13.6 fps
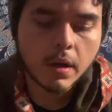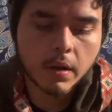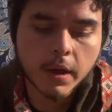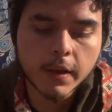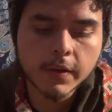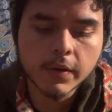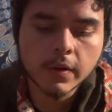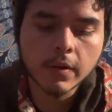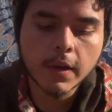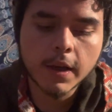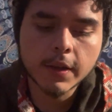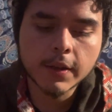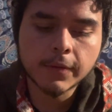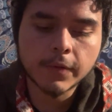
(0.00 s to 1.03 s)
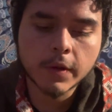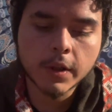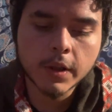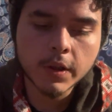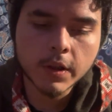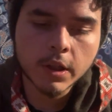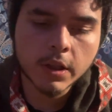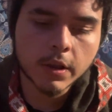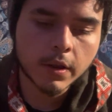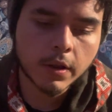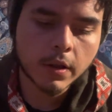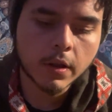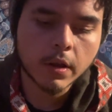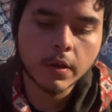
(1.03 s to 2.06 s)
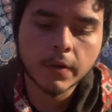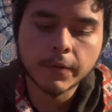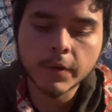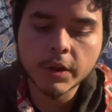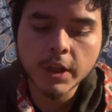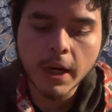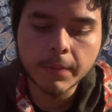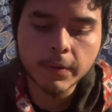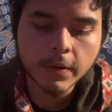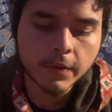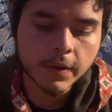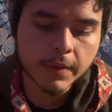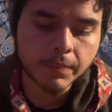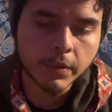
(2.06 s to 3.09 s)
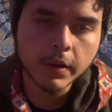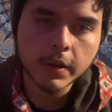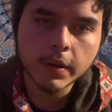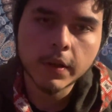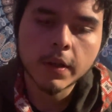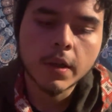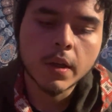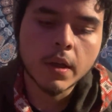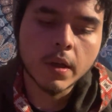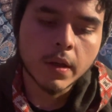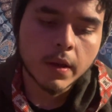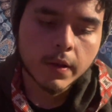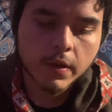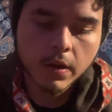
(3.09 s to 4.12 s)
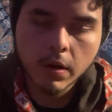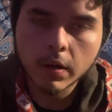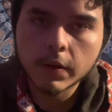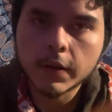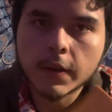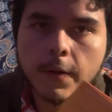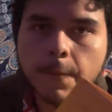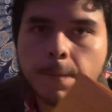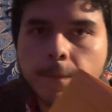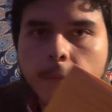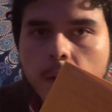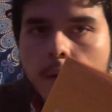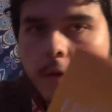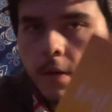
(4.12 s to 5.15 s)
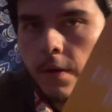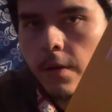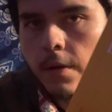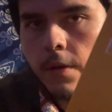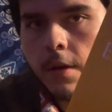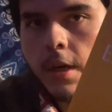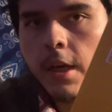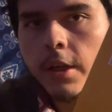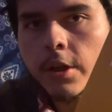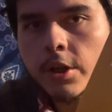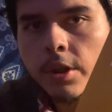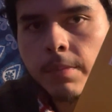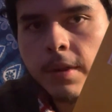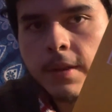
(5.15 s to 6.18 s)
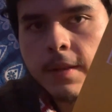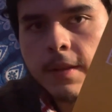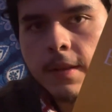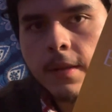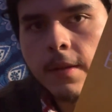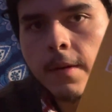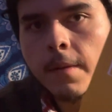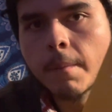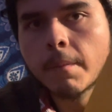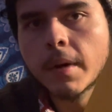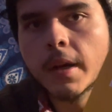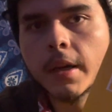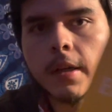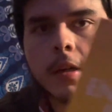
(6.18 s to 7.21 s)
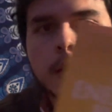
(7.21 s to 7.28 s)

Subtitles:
All right, so I just finished the first chapter of this book. It's called The Energy Bus by